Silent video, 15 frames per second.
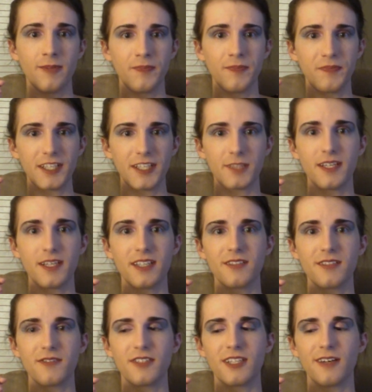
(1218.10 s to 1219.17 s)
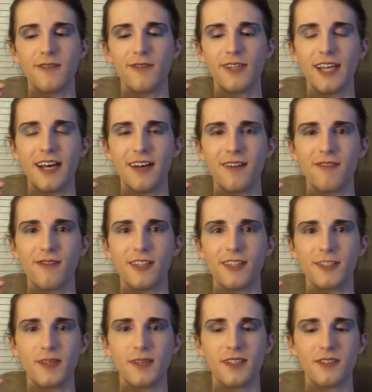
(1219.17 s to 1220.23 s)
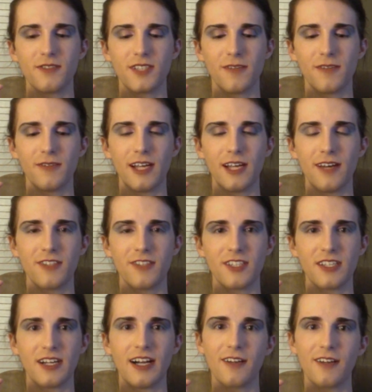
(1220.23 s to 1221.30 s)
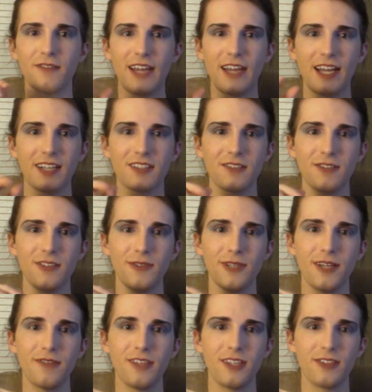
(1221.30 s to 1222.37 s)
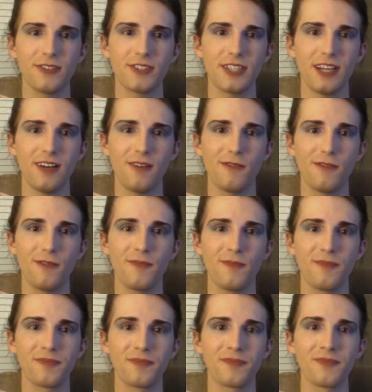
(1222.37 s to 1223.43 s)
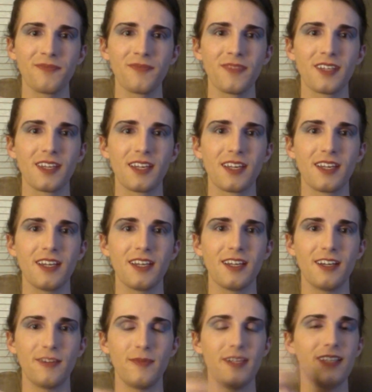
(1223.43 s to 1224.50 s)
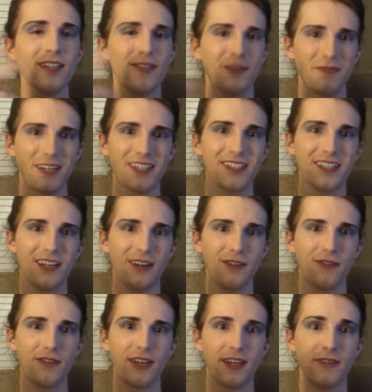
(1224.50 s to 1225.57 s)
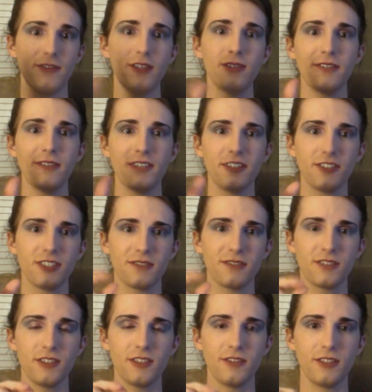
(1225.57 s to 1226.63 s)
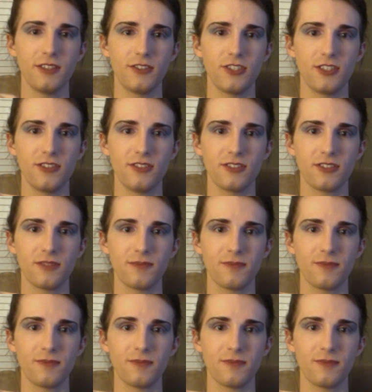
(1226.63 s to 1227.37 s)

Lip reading: That's because of self-love. That's because of self-love. It's an artifact of you loving yourself. Of me loving myself. And of you loving yourself too, if you choose.